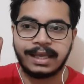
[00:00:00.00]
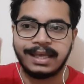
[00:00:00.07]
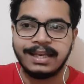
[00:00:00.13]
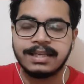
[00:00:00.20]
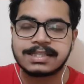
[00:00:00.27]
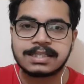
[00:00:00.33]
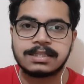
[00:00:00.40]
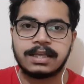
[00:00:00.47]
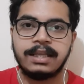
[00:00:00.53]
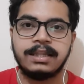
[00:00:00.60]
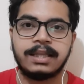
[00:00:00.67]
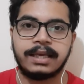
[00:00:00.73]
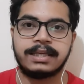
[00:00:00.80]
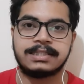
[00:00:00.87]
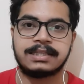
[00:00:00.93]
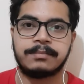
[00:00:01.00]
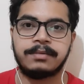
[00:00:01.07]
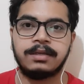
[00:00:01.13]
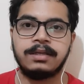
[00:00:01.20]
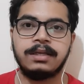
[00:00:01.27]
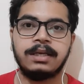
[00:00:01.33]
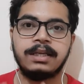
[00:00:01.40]
in the exam.
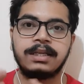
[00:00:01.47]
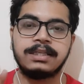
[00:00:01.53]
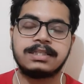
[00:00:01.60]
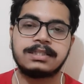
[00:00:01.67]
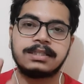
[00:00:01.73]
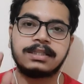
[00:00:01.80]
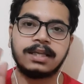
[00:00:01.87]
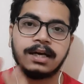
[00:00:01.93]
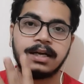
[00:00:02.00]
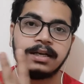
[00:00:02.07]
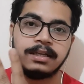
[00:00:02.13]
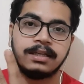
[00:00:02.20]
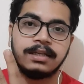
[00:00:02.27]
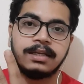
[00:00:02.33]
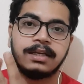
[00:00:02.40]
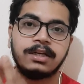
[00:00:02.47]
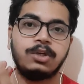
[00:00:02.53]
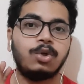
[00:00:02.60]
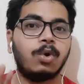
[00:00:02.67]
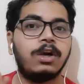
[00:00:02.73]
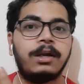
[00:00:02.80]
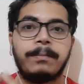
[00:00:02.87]
Third,
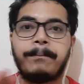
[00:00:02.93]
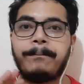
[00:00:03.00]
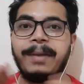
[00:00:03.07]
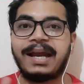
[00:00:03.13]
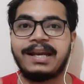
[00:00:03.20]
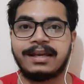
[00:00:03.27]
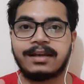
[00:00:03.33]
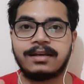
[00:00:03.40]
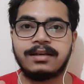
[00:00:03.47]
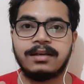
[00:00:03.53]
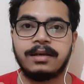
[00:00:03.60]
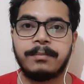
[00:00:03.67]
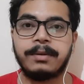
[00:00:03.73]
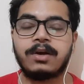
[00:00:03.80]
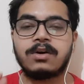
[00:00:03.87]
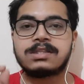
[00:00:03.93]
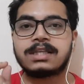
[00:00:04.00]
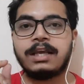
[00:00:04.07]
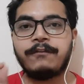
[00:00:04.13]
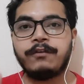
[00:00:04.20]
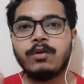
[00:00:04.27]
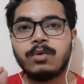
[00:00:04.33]
don't panic, because
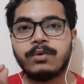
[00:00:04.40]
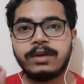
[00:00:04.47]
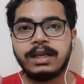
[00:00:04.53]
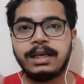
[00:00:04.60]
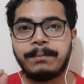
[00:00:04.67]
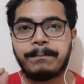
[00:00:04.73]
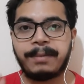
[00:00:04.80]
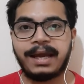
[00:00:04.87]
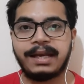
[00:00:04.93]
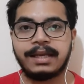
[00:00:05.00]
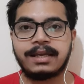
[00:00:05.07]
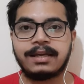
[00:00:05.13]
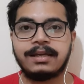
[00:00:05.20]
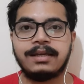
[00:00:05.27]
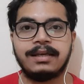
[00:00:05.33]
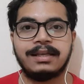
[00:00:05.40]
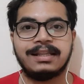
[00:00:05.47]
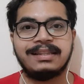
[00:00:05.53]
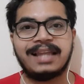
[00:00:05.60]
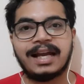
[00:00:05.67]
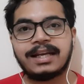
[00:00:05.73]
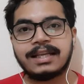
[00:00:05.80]
if you really panic,
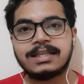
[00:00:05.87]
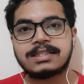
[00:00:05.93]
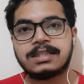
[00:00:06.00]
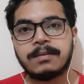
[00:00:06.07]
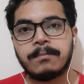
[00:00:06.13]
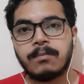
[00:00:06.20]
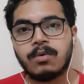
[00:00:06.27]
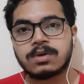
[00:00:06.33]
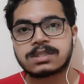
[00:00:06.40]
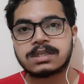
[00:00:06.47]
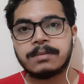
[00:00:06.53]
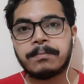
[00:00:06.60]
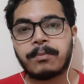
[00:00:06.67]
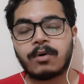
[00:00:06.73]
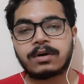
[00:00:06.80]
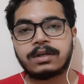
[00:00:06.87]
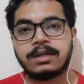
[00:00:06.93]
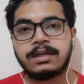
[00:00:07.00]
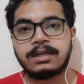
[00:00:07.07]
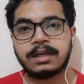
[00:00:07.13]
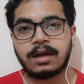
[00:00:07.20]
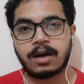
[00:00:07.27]
that is the most
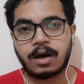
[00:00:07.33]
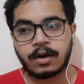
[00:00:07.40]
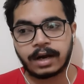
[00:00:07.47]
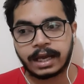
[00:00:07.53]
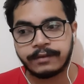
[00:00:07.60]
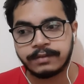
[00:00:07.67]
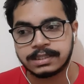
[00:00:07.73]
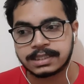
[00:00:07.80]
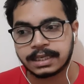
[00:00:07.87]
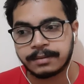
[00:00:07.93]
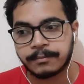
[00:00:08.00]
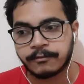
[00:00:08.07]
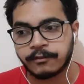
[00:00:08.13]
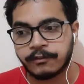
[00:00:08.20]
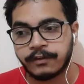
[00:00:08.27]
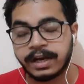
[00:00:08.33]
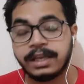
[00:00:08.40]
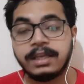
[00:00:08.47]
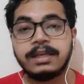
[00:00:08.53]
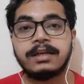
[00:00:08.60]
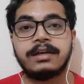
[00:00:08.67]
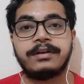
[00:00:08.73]
important, or I will say
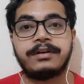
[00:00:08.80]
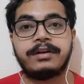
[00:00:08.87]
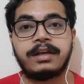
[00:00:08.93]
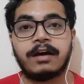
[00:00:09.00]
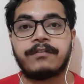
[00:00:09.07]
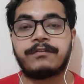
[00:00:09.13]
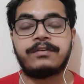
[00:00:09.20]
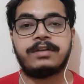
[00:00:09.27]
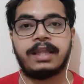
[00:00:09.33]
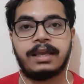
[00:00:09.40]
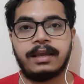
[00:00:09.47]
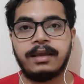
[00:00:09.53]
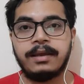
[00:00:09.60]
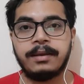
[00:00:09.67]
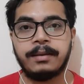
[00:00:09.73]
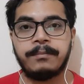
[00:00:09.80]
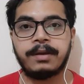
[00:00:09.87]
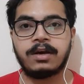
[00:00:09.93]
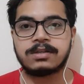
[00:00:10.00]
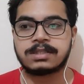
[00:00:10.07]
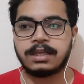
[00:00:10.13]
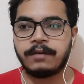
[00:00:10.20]
very tough thing.
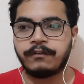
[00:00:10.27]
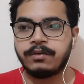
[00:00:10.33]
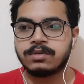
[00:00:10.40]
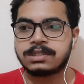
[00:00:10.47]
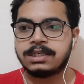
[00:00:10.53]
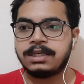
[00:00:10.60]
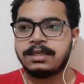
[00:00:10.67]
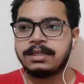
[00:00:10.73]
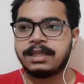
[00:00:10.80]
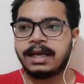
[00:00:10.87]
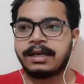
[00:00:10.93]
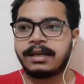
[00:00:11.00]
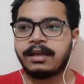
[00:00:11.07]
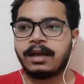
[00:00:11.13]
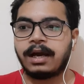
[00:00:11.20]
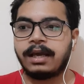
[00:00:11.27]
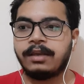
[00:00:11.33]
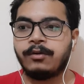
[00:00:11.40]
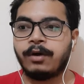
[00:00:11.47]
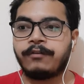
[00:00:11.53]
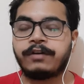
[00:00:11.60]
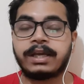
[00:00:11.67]
Because if you see that
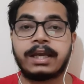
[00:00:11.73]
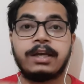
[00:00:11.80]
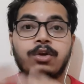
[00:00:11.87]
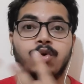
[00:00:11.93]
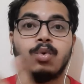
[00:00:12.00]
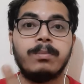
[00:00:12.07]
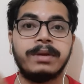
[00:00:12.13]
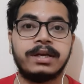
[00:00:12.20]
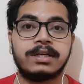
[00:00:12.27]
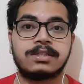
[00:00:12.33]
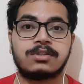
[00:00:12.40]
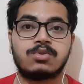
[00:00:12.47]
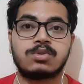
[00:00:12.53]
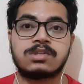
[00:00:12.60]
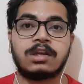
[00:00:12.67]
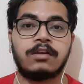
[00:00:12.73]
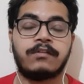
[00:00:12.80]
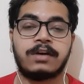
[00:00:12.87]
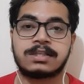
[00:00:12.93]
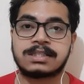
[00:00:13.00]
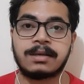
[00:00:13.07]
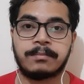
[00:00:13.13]
you have taken 2 minutes to
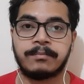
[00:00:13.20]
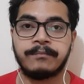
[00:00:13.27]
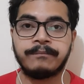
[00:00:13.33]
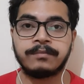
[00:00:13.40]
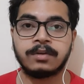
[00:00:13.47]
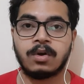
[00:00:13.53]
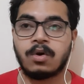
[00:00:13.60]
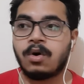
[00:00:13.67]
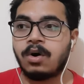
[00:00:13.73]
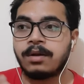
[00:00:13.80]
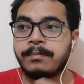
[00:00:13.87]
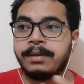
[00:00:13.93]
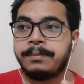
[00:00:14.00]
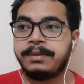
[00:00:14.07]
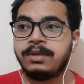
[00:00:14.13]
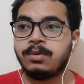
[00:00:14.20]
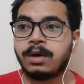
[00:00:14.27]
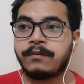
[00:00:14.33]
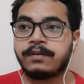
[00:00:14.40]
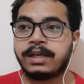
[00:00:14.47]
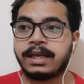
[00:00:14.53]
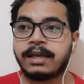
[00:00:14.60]
solve a sum, or maybe you
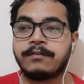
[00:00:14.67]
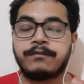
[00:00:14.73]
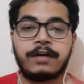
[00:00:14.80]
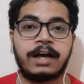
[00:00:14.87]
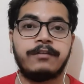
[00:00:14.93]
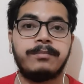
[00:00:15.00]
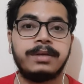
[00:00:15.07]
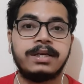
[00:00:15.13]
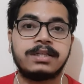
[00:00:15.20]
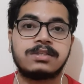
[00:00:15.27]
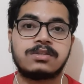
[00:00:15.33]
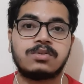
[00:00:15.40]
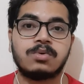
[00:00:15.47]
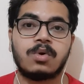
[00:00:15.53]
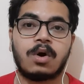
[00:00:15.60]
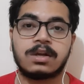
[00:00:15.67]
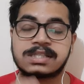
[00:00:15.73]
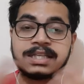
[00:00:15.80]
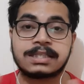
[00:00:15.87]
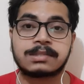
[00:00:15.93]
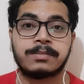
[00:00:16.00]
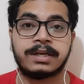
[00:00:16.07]
have taken 5 minutes to, or
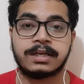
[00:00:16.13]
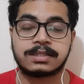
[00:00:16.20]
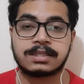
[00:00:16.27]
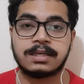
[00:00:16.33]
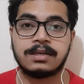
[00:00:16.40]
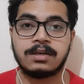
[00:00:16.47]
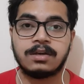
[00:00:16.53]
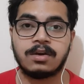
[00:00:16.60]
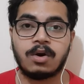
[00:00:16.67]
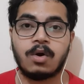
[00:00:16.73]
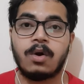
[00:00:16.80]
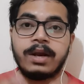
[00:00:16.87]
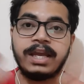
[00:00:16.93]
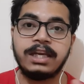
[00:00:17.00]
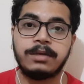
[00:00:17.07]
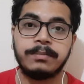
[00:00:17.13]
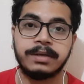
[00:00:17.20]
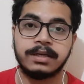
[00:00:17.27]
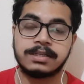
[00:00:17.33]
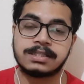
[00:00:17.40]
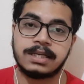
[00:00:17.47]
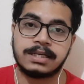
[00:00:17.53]
6 minutes or 8
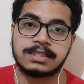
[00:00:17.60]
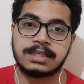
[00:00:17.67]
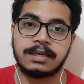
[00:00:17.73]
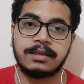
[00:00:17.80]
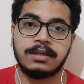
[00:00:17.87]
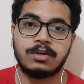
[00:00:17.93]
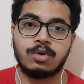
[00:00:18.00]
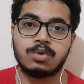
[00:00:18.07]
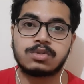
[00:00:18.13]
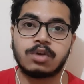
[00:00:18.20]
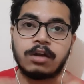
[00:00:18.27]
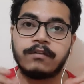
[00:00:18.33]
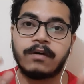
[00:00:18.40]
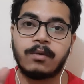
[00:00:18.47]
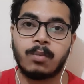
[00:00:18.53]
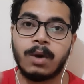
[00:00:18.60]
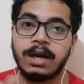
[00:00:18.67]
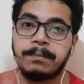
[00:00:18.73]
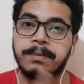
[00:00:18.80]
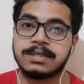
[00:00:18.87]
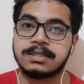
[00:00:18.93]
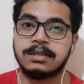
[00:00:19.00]
minutes, let's say, to solve
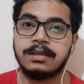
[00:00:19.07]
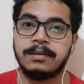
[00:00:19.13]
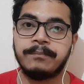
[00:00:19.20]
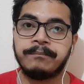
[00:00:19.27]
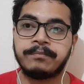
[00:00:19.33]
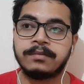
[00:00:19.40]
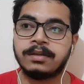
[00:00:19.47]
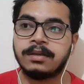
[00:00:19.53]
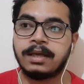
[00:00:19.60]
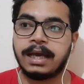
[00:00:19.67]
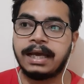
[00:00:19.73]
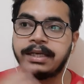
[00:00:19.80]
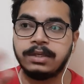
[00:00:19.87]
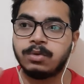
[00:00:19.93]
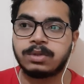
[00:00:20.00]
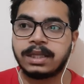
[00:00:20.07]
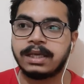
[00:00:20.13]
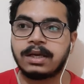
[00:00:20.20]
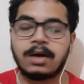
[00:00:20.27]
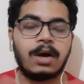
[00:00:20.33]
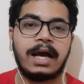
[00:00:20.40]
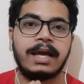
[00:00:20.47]
one puzzle, and you
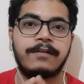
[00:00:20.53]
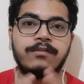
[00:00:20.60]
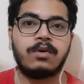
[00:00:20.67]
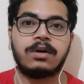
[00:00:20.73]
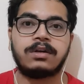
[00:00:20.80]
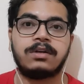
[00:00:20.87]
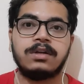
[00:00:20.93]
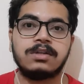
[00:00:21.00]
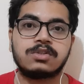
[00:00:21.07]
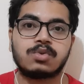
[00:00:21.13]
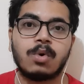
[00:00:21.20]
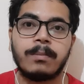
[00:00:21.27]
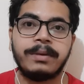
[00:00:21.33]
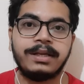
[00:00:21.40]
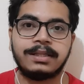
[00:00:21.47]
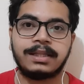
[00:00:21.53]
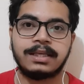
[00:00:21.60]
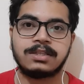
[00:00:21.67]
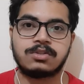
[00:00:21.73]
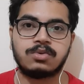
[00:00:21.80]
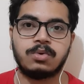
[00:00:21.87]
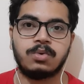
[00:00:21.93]
think I have got so many
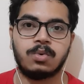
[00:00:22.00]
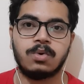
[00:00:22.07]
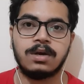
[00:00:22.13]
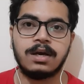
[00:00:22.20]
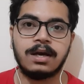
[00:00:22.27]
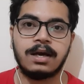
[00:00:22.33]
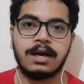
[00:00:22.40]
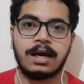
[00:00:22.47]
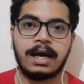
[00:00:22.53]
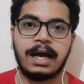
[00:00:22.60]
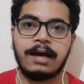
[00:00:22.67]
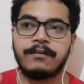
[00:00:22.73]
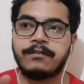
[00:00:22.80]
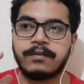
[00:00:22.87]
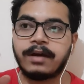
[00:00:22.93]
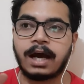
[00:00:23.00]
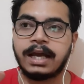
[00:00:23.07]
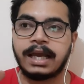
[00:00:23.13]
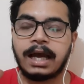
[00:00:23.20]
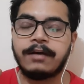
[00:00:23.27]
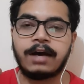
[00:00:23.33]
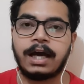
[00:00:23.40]
things to do, I
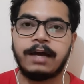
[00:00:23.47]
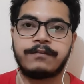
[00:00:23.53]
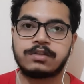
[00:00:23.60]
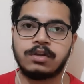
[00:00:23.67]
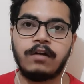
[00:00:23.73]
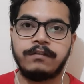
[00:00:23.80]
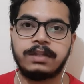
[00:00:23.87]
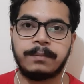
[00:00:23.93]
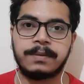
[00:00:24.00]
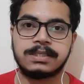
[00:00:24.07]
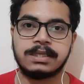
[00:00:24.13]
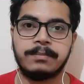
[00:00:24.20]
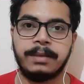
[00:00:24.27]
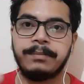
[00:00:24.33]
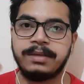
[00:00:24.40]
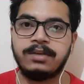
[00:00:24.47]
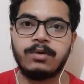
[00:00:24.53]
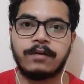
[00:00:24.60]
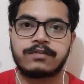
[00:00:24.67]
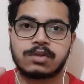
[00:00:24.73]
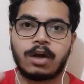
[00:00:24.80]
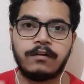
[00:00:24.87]
have solved the puzzle. Maybe you
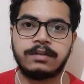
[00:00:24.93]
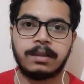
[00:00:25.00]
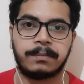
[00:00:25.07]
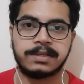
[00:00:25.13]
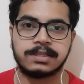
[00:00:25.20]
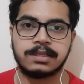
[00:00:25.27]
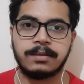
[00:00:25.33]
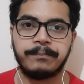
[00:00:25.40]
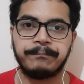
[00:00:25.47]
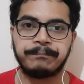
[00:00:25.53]
have solved the puzzle